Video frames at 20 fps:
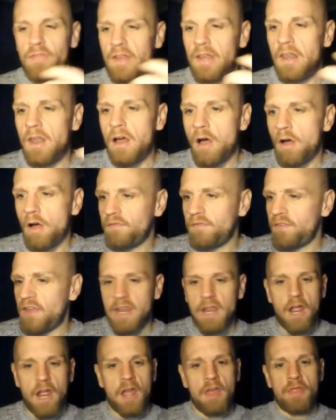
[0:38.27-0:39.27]

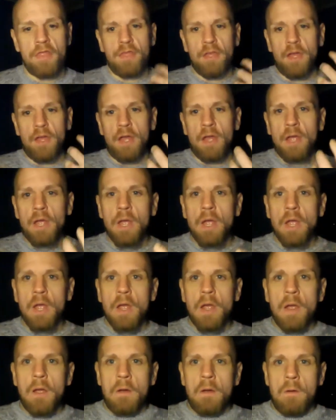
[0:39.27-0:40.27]
laughing and the
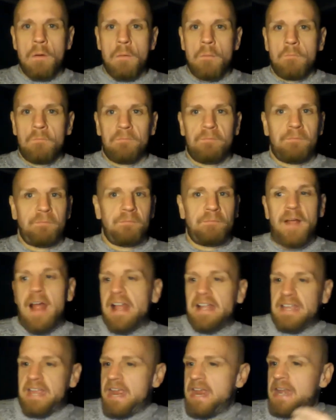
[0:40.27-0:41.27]

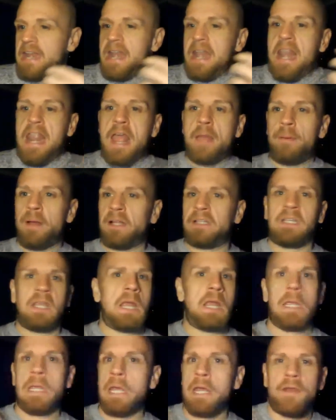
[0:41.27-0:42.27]
fucking
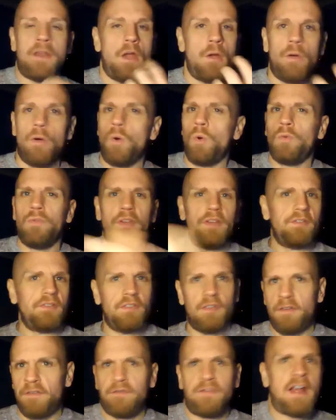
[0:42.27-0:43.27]
liberty, all
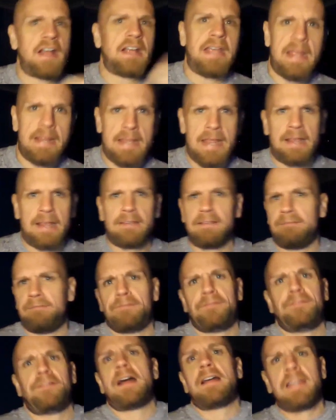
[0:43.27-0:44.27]
the fucking this and
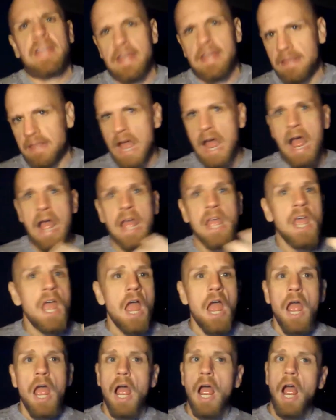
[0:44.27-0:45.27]
fucking that.
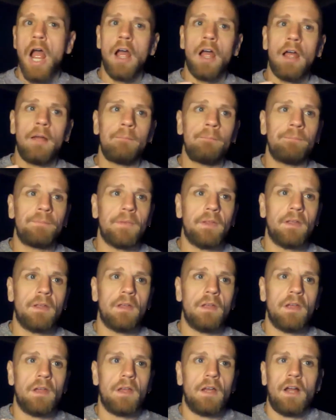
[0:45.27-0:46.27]
I
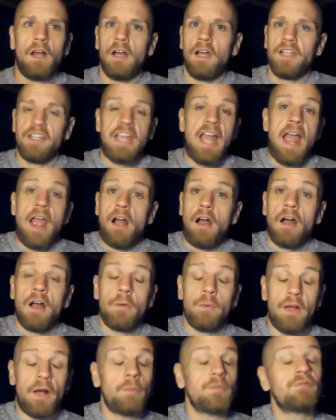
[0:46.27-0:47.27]

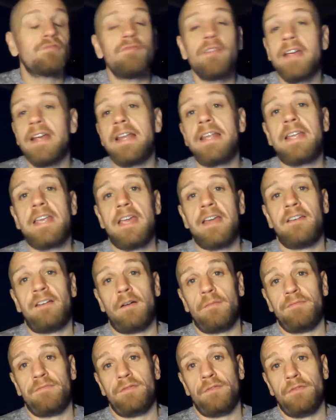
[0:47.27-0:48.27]
was really geared
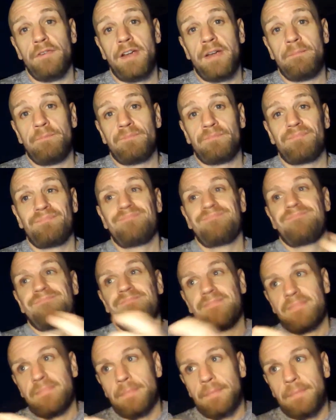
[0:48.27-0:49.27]
up for it,
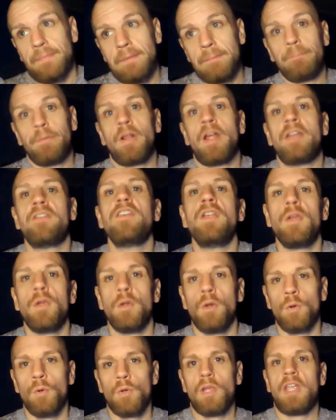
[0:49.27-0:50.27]
but I
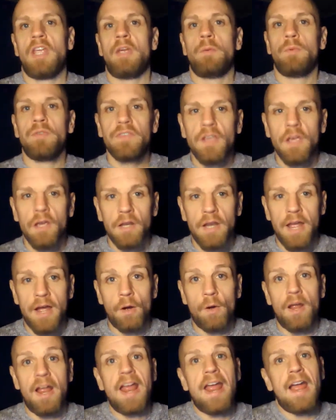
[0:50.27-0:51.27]
knew it would turn
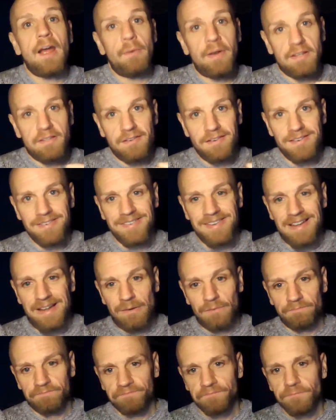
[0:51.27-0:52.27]
out how it turned out.